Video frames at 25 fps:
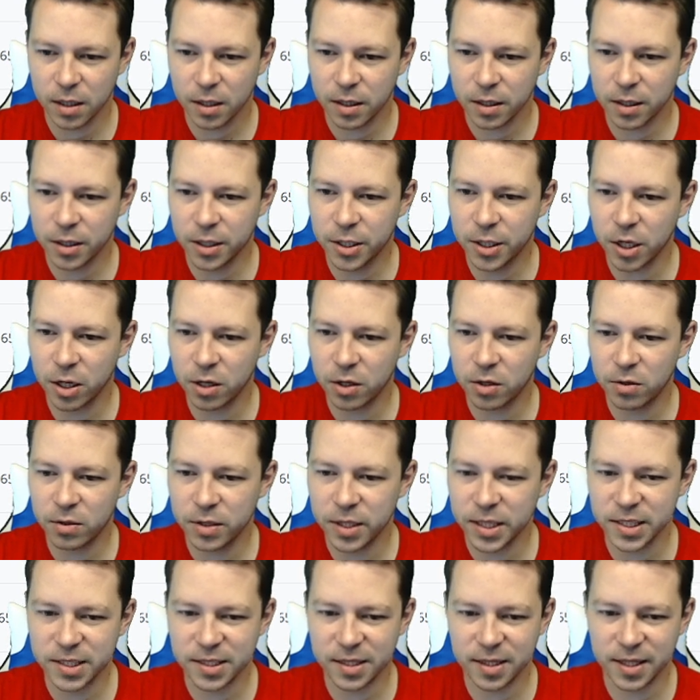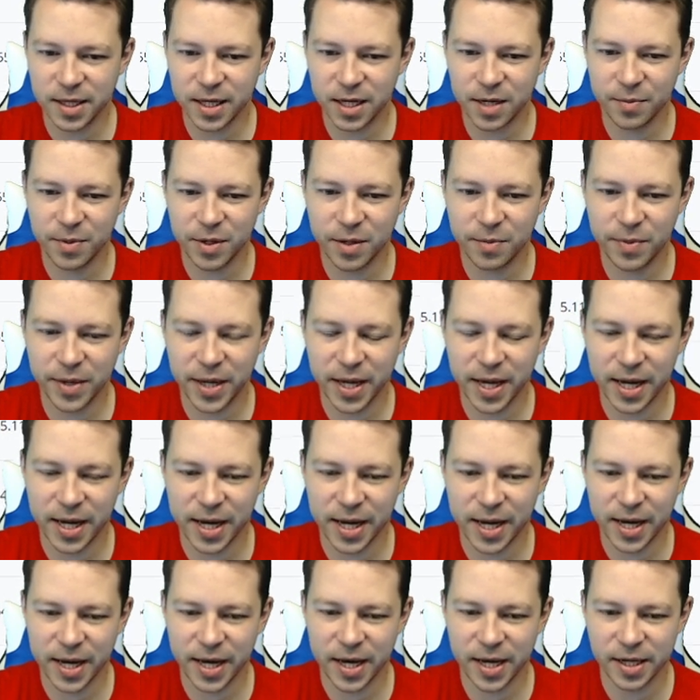Godel is a little bit
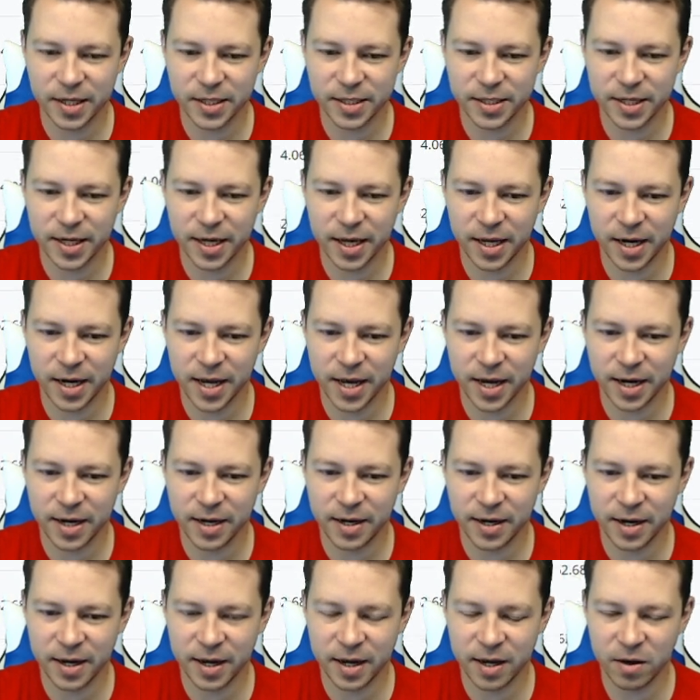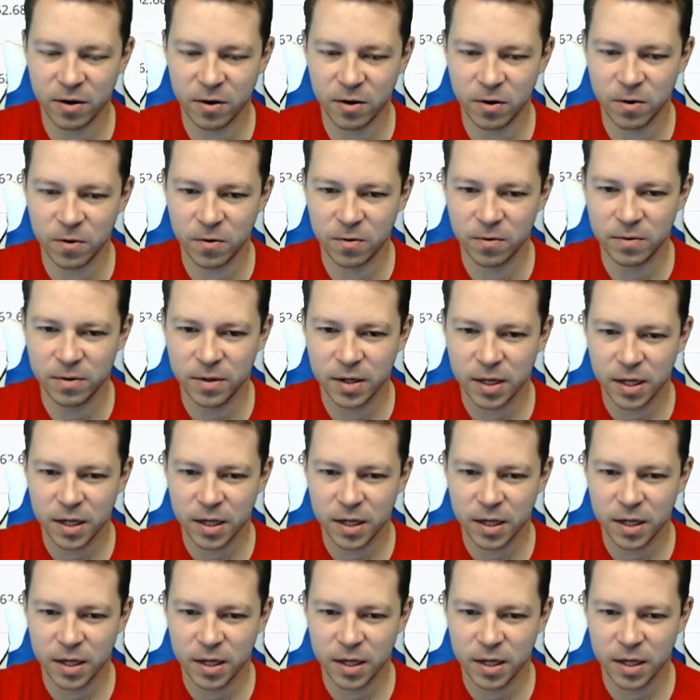behind. Hinek Neo.